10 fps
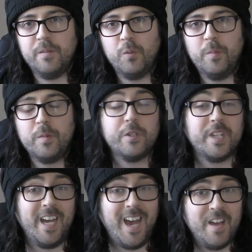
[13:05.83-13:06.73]
the moment because
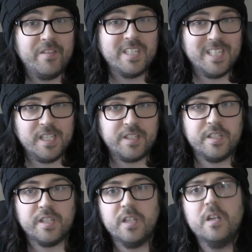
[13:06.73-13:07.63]
I haven't
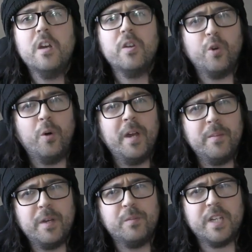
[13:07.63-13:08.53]
tested it, though I
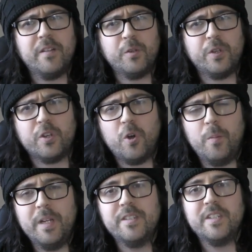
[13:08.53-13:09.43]
might be able to have a look at the
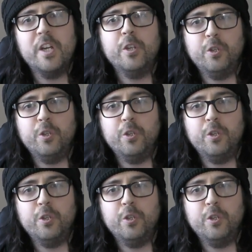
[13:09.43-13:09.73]
comments,